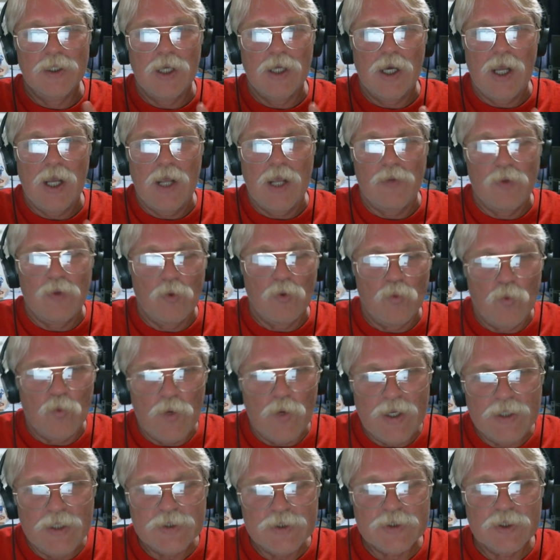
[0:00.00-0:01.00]
and the
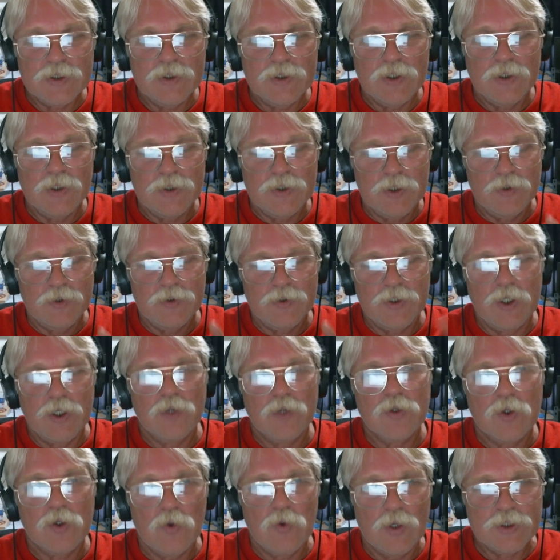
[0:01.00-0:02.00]
reason, th the
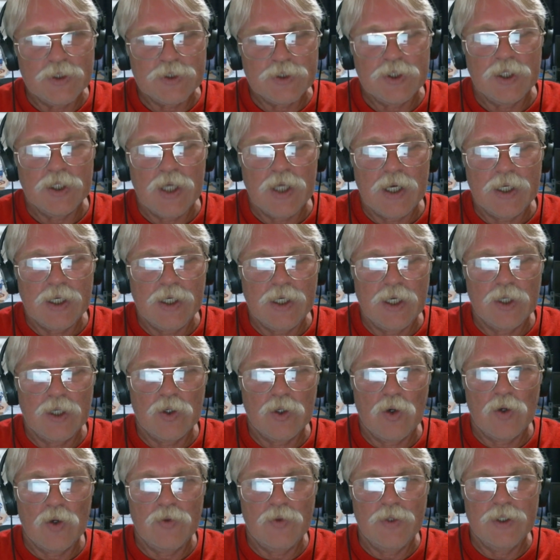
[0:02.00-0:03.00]
other question I get
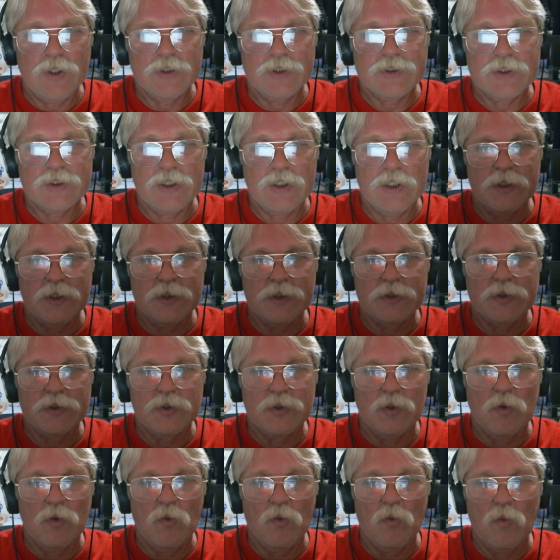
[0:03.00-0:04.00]
on this is,
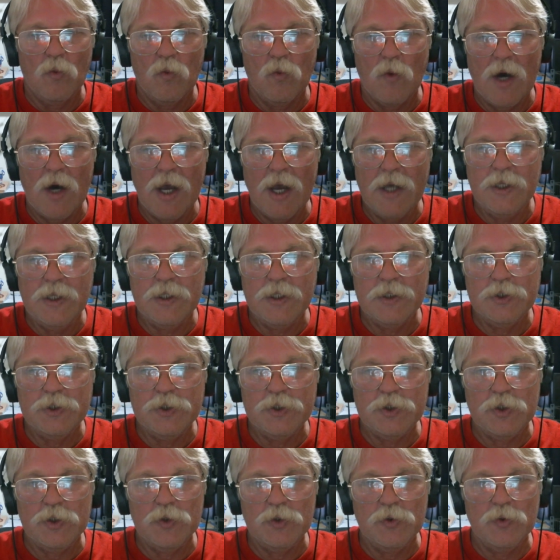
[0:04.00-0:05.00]
why
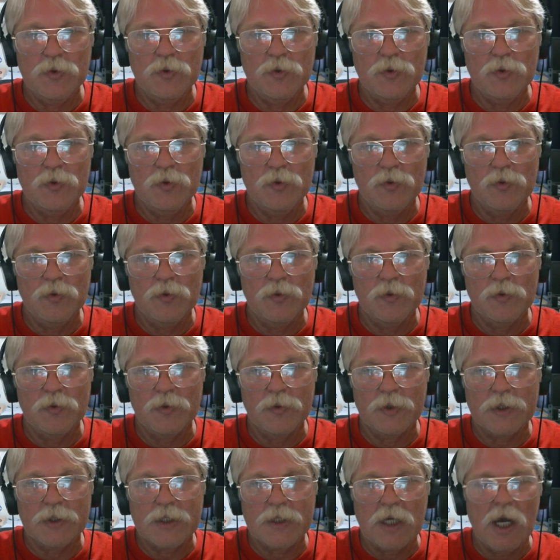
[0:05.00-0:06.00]
did you
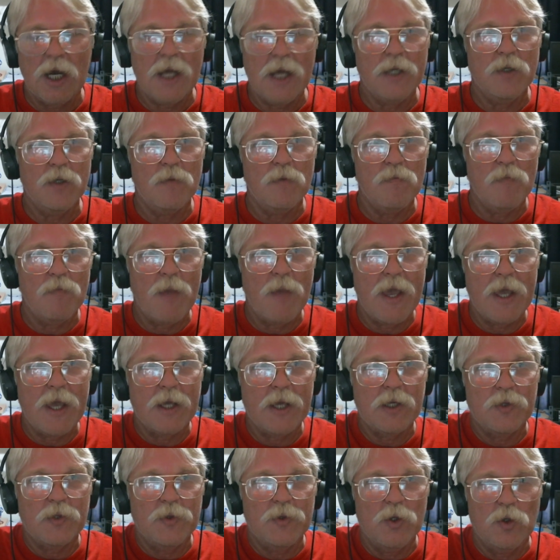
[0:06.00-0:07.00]
kind of
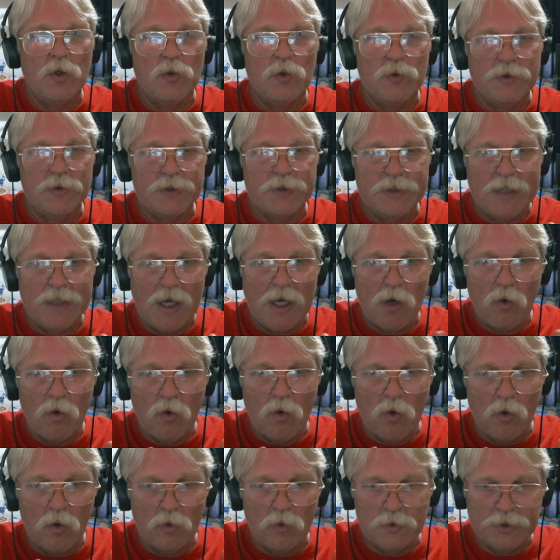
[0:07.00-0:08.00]
make those dowel
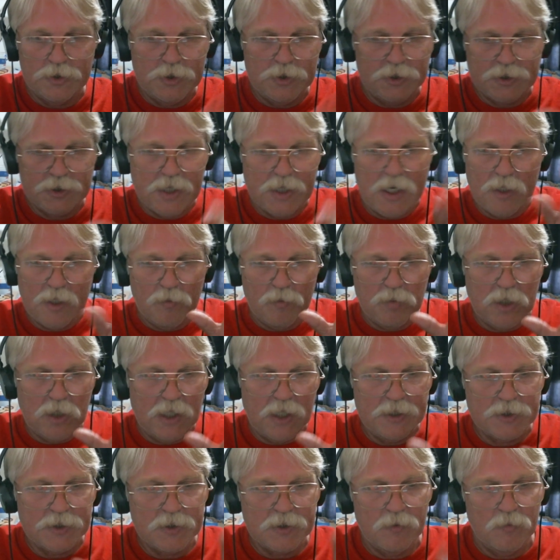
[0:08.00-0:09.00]
holes, just kind of
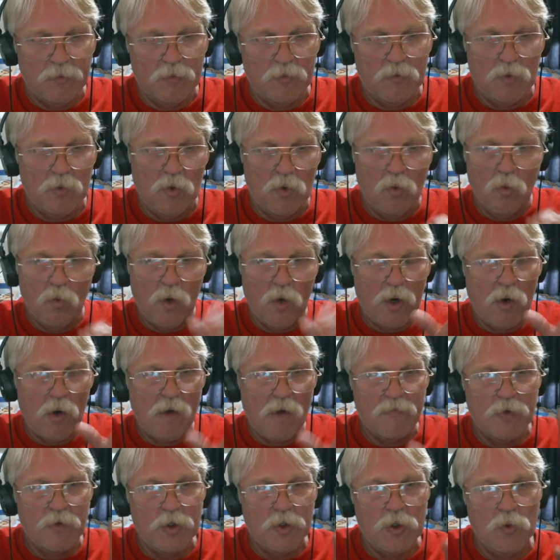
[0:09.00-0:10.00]
place them
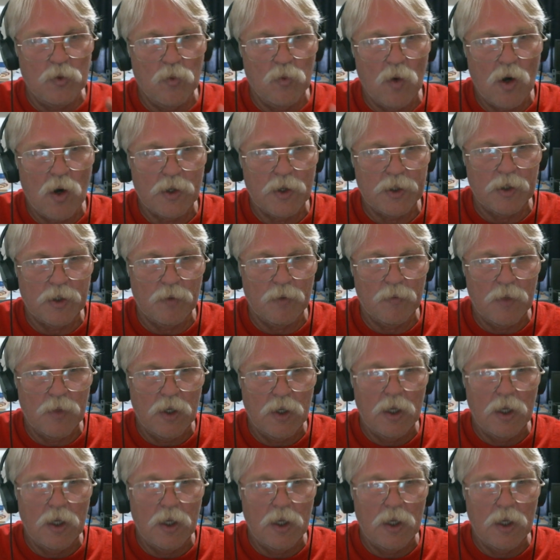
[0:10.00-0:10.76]
wherever you wanted them?